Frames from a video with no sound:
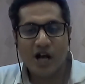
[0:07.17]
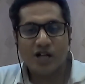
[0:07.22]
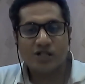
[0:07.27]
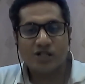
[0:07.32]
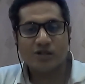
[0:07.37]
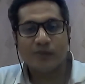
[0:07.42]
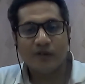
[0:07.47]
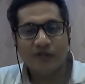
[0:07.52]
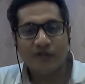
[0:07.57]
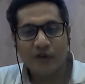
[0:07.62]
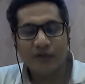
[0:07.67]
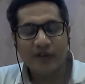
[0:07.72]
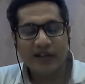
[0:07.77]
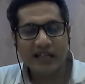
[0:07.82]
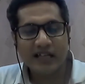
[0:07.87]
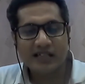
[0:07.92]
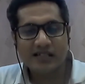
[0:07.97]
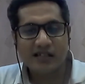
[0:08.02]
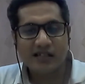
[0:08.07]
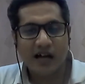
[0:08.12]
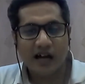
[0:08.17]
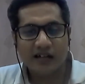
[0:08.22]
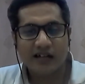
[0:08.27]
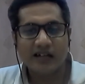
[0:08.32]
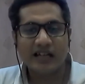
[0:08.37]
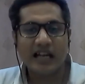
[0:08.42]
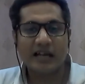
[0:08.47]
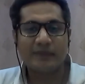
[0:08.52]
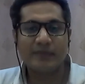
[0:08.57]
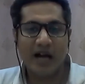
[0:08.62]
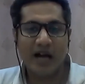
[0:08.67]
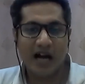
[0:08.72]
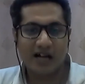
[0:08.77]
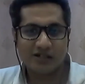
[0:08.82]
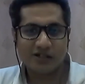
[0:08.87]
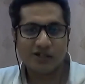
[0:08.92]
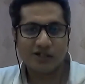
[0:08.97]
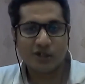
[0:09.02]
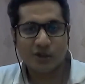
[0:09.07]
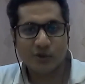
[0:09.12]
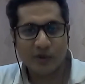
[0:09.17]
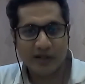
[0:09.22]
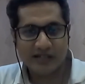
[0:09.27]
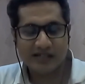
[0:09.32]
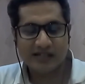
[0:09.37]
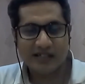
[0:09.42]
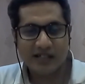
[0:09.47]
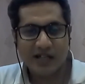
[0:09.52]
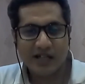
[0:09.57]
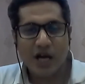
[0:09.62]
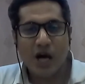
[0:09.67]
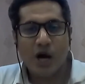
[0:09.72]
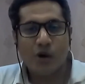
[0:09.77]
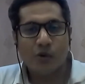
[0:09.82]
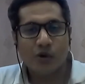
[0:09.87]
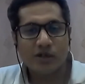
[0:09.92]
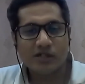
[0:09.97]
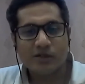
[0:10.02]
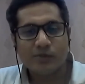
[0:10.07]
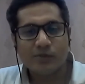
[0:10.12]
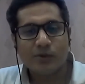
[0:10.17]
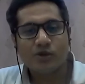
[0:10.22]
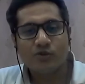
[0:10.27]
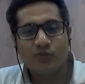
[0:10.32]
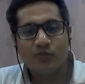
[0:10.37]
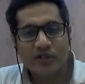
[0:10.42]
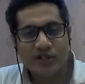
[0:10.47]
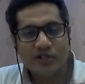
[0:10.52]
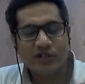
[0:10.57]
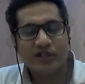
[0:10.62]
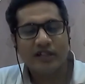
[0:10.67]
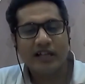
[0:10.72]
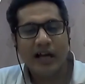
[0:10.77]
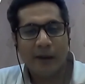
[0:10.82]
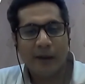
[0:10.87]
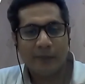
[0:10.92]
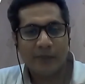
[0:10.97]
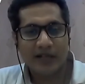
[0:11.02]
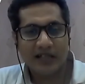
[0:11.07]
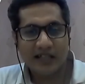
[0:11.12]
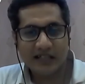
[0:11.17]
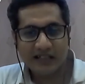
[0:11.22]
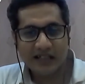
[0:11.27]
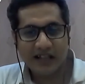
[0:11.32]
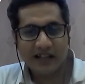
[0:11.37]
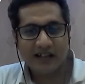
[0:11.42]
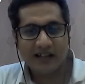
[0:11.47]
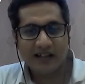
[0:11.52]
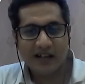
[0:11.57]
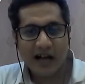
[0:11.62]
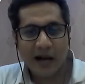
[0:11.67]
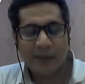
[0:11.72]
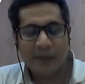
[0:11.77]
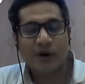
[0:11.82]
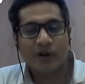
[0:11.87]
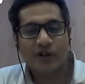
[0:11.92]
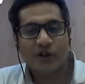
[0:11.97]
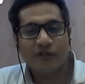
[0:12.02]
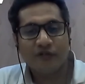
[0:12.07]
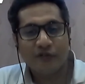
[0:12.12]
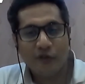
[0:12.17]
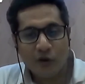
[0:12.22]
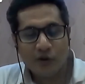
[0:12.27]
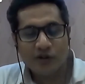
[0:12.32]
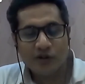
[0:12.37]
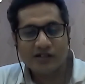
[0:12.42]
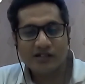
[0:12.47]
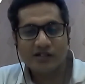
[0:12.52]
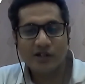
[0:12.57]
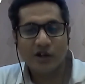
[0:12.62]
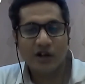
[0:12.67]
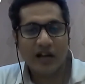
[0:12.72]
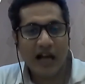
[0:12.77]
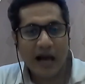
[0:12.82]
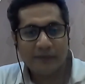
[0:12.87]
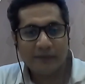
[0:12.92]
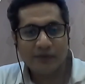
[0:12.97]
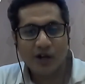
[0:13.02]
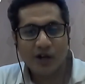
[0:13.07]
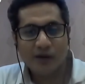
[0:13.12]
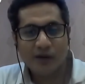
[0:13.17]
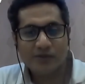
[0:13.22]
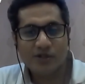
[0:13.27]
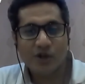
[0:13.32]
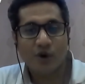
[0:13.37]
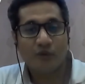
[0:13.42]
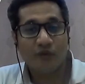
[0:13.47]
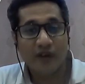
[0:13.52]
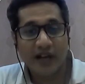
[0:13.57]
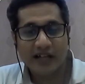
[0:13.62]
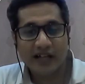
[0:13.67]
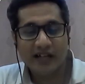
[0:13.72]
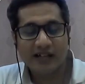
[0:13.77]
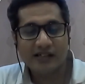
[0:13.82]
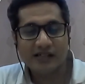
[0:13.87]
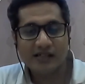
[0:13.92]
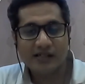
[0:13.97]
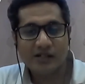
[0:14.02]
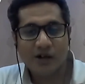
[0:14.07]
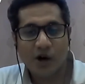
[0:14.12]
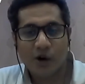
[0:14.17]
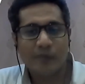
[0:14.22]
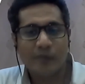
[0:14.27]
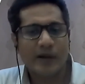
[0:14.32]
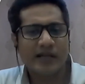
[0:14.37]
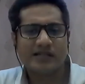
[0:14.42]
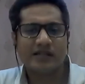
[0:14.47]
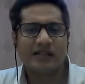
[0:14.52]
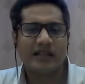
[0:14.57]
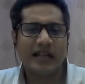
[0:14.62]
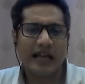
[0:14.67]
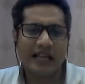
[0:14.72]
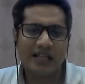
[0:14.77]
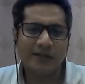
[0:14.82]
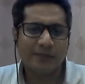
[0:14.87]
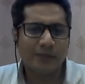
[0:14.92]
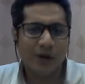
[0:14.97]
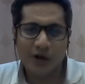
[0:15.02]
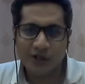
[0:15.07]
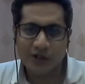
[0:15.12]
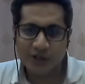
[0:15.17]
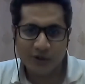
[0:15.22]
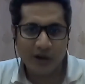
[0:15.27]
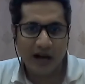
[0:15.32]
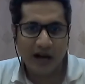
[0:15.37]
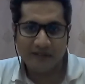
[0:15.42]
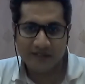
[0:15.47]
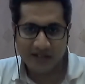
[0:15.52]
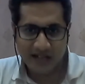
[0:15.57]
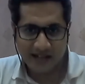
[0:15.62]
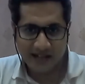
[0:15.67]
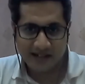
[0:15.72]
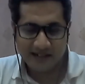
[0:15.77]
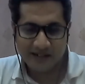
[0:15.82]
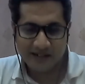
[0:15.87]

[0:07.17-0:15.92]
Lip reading: So, before we get started, let me ask you the question: what is the most visually appealing thing about your phones, your laptops, your vehicles, or basically any product you have in hand?